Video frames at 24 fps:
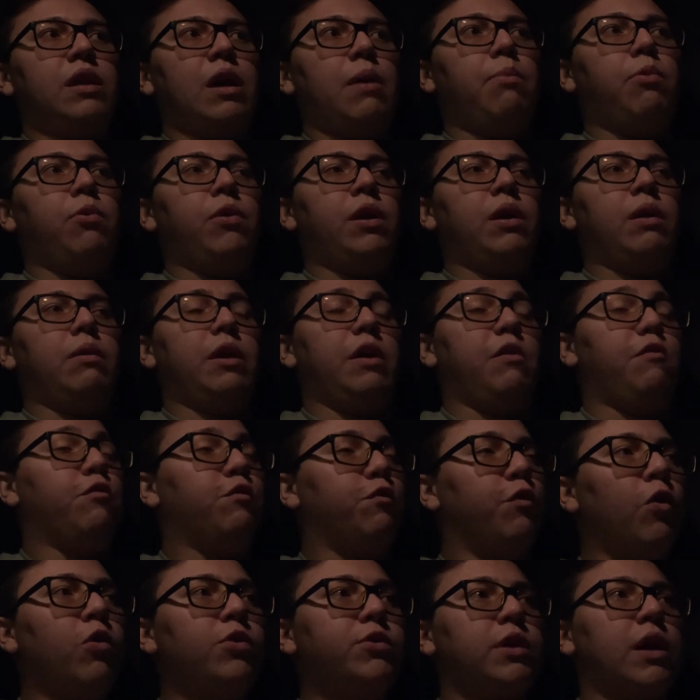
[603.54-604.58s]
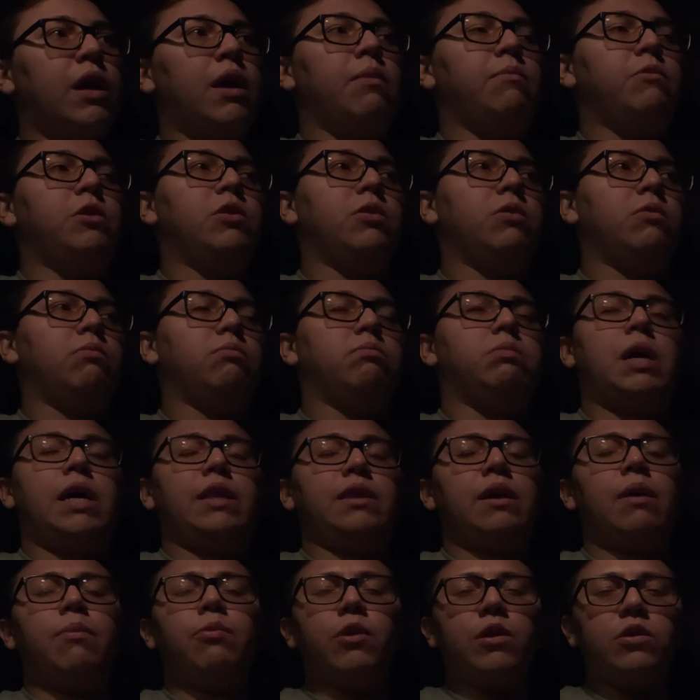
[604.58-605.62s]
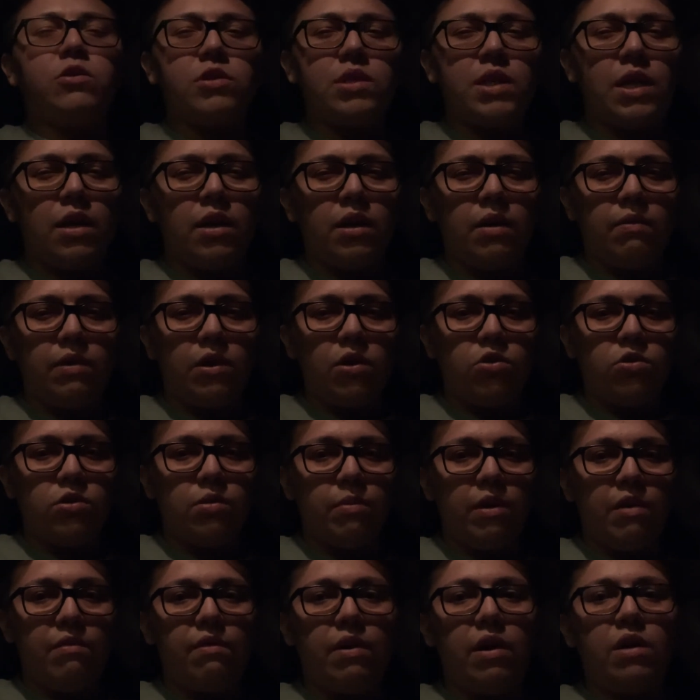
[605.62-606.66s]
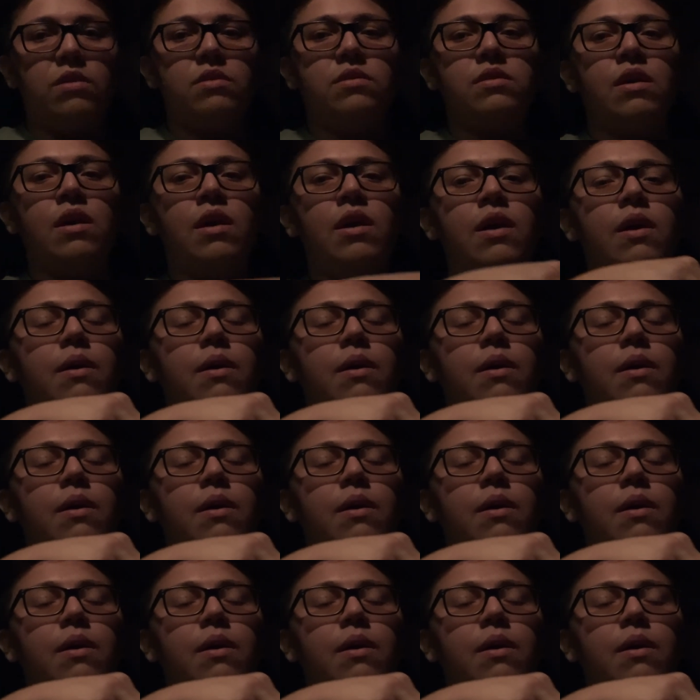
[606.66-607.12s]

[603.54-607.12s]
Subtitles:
that point, not like full time, you know. At that point I was just kind of giving her some advice.